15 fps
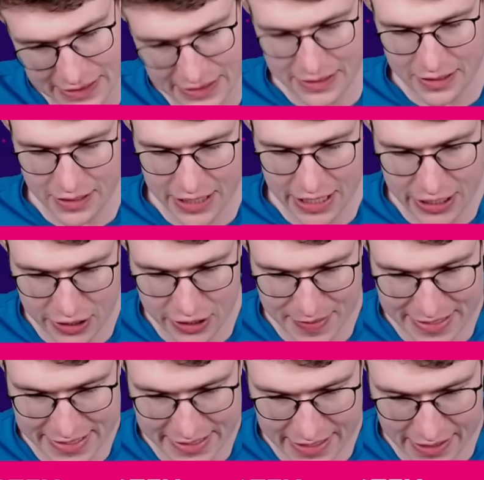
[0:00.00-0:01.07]
Okay, not the
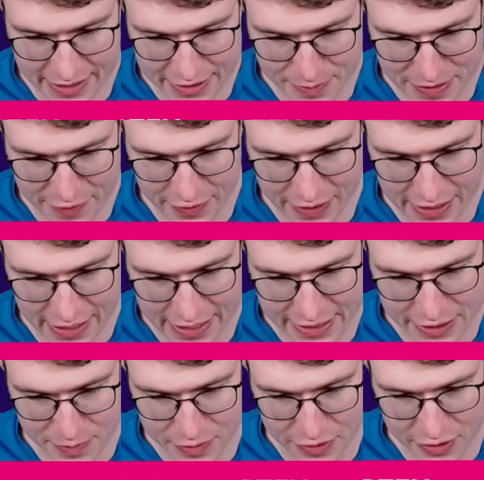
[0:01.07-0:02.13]
best skeletons, but I feel like
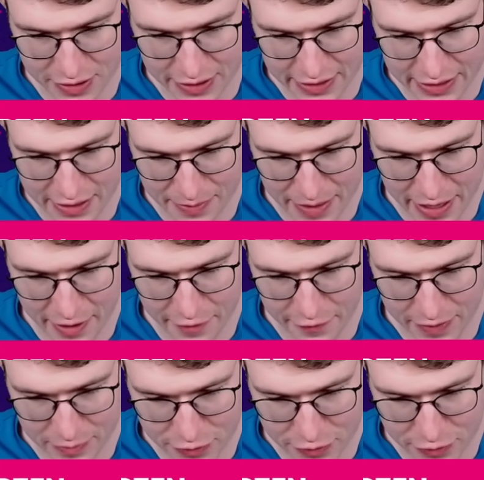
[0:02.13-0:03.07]
Icebird is gonna clean up everything.